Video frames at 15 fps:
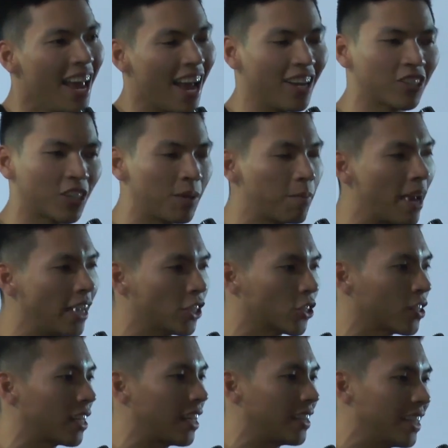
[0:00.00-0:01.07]
And she made
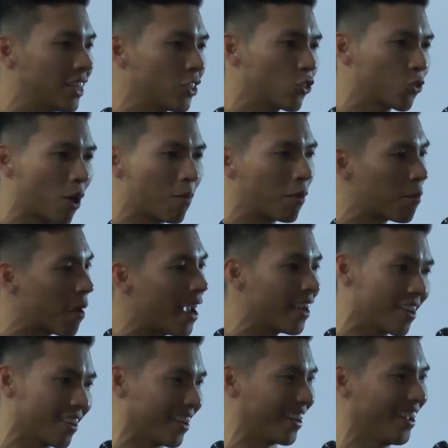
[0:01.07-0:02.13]
sure that this
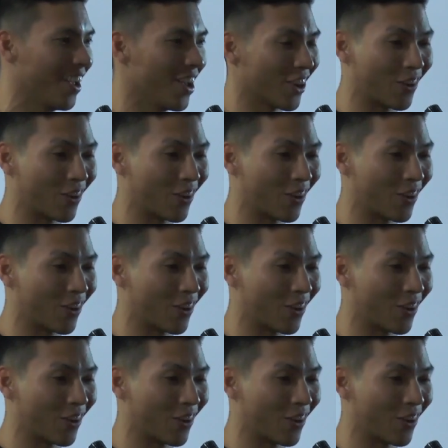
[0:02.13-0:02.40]
troublemaker